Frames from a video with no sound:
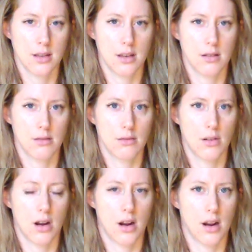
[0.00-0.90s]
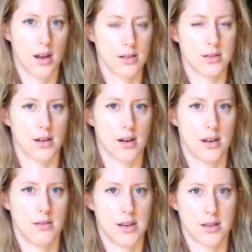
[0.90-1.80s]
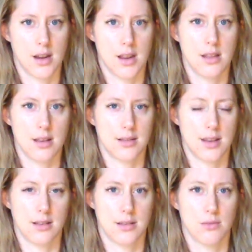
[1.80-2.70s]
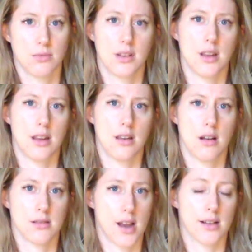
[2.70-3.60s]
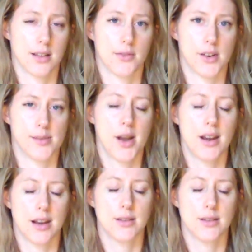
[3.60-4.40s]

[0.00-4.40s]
you are a hunter and you need to not eat these things that really are toxic for your body.